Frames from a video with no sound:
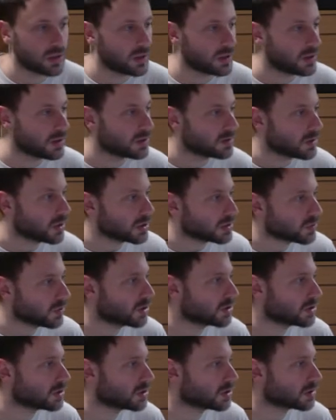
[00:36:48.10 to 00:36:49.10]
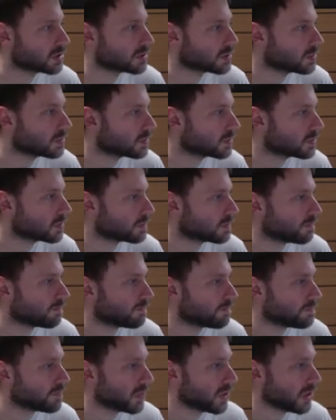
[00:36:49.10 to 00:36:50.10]
Next question:
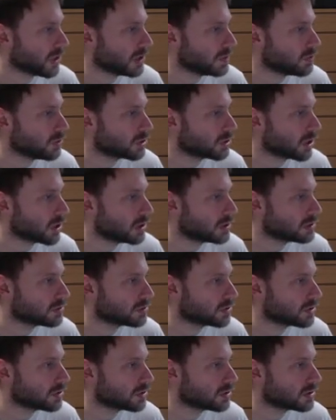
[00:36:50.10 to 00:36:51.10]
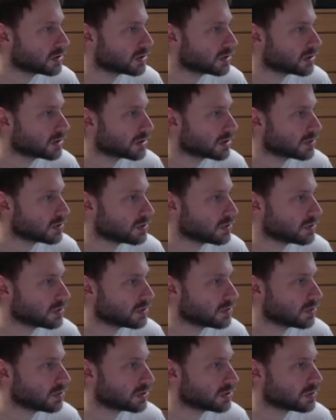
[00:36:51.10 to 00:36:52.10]
in which countries do
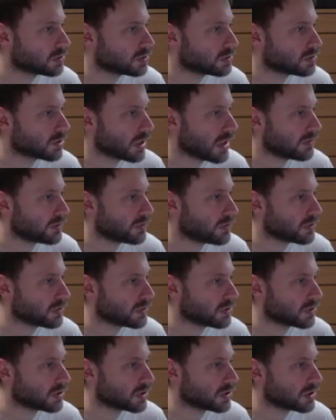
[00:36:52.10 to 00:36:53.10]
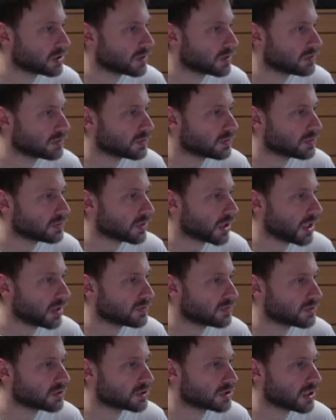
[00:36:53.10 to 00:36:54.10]
you want to travel if you have
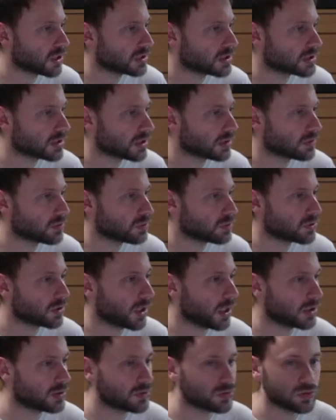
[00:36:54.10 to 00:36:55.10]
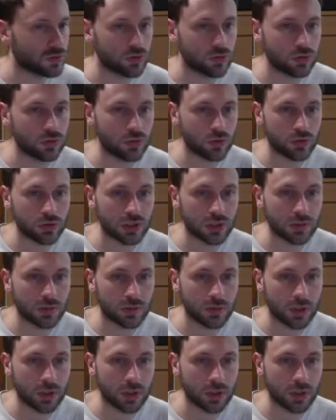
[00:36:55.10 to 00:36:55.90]
the chance and would like to draw them?